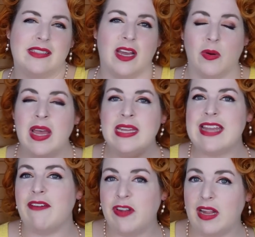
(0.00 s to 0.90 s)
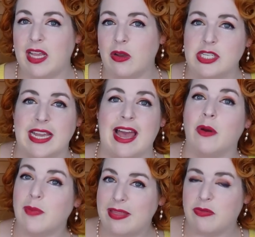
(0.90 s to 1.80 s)
So definitely go check
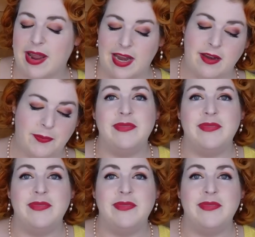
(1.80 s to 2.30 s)
out Red Threaded.